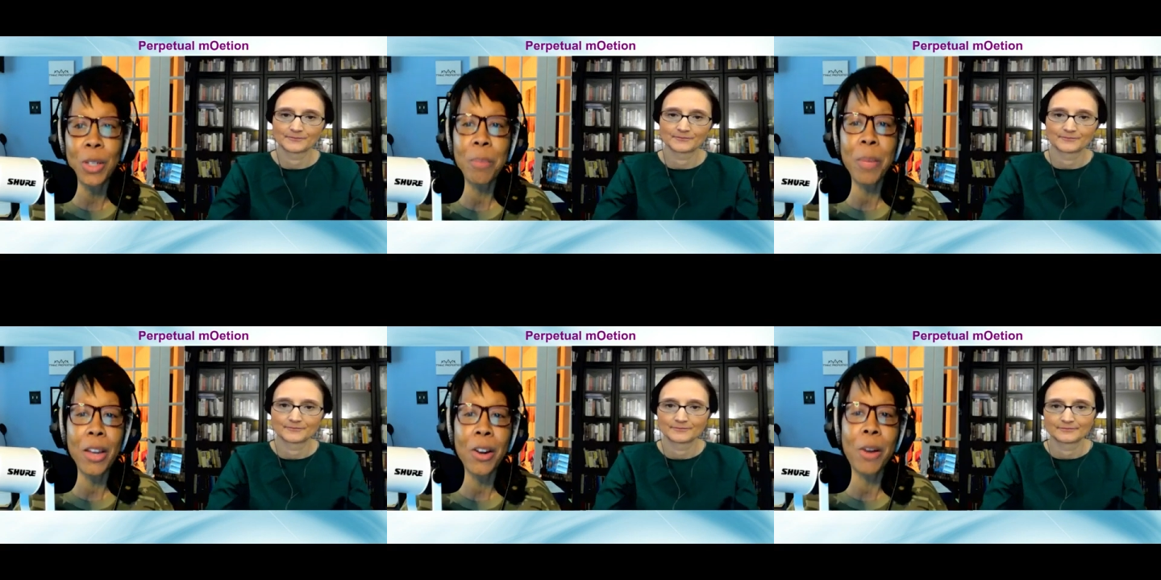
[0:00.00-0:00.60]
Speaker 1: It's
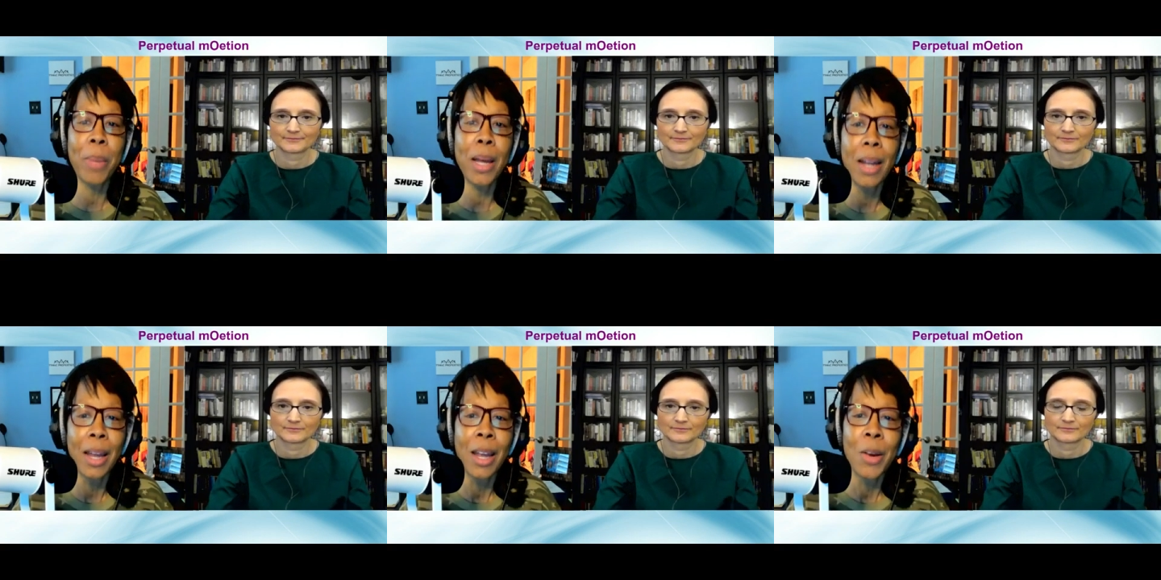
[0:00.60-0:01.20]
going to be
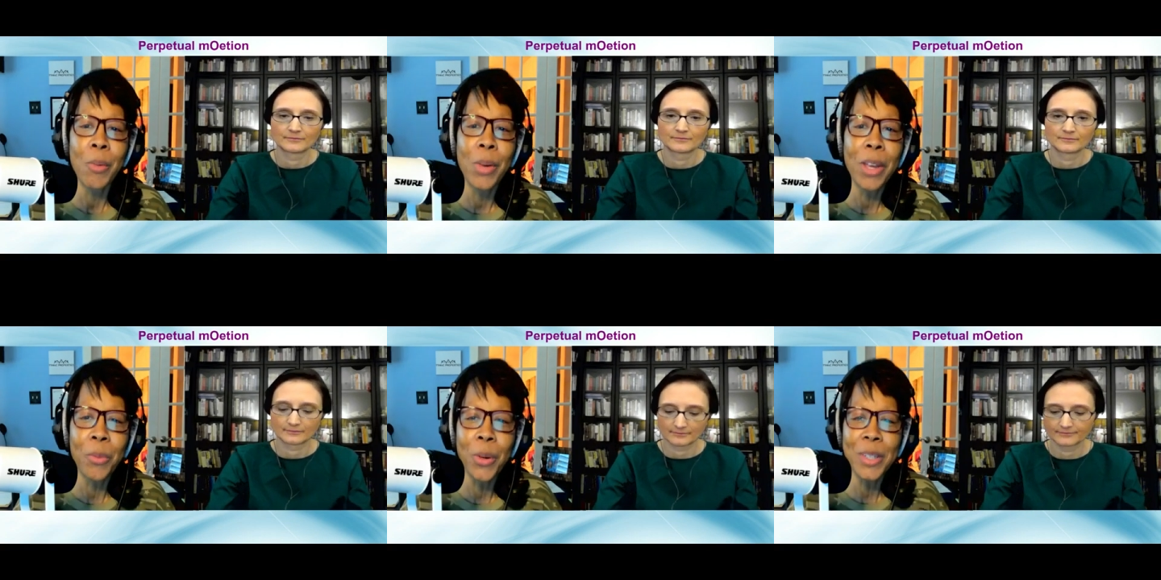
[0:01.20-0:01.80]
here, but
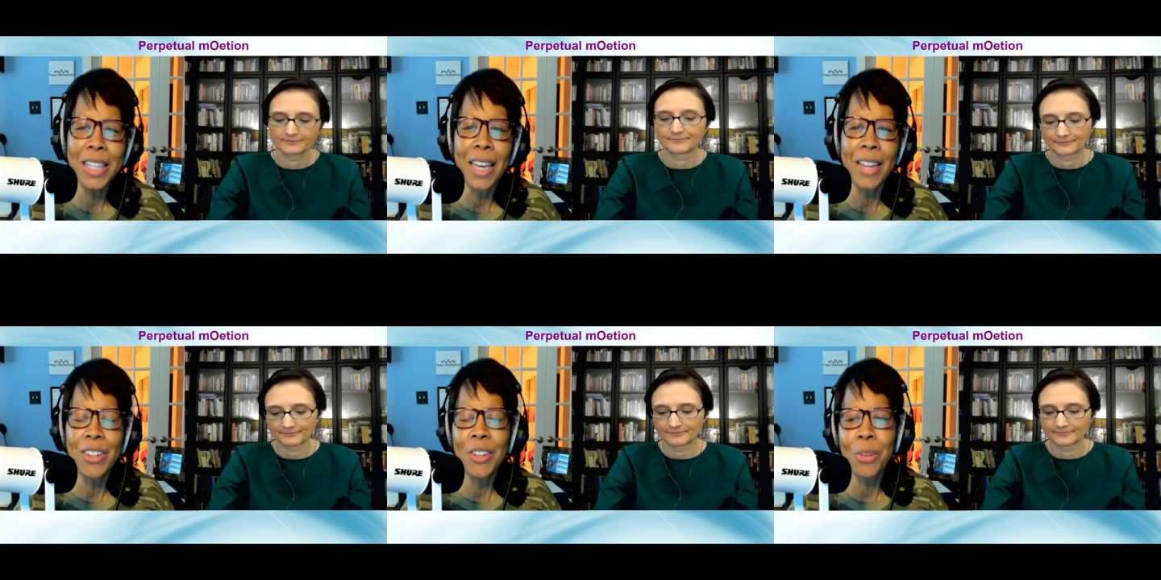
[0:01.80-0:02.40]
we can
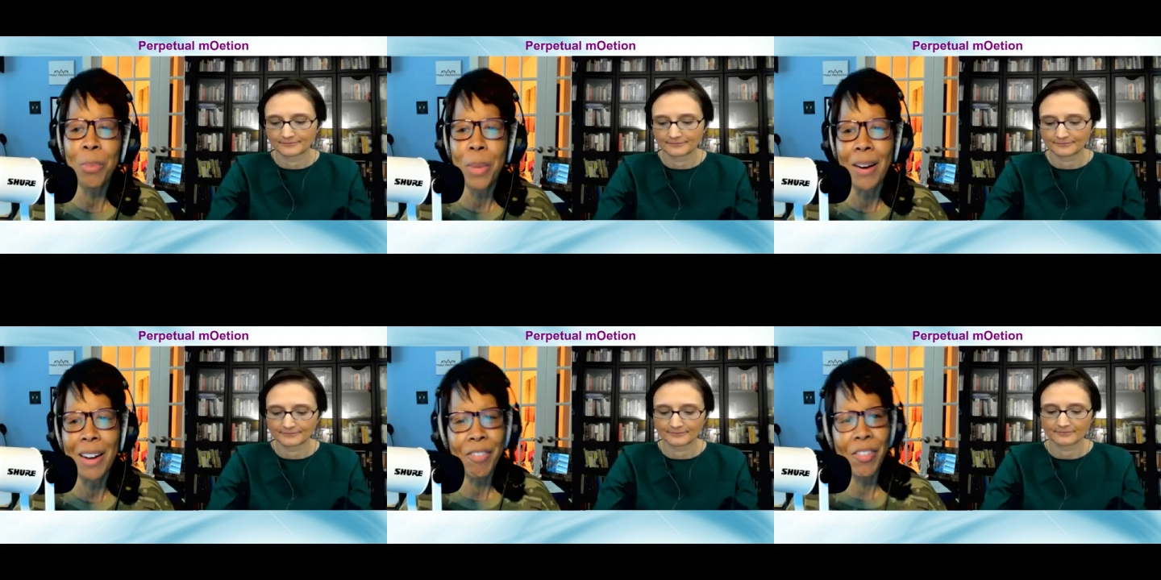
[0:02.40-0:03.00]
work together
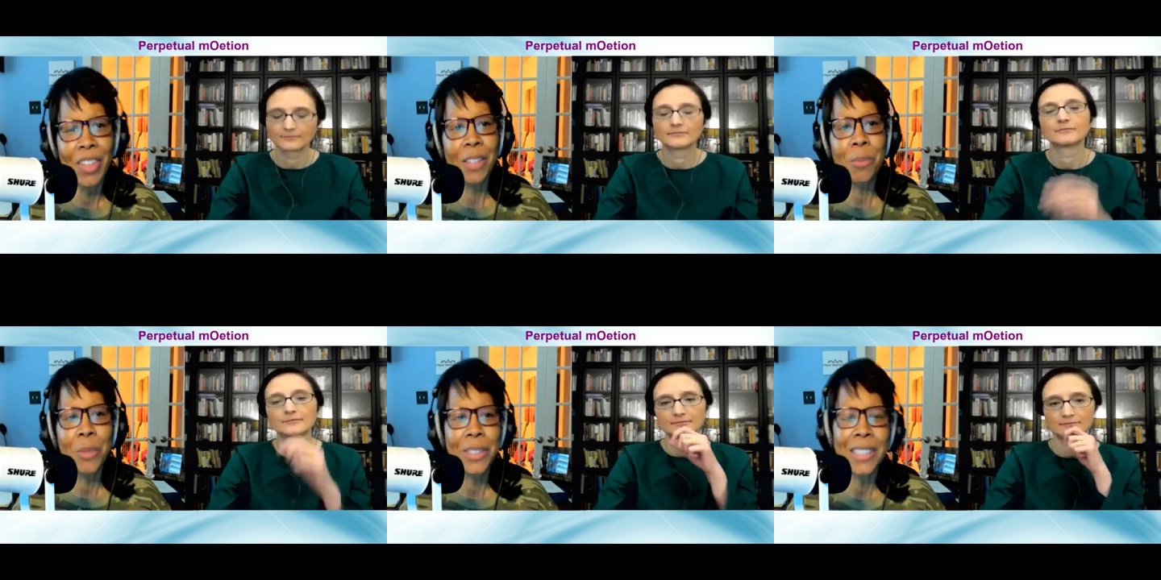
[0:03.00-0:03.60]
and do better. I really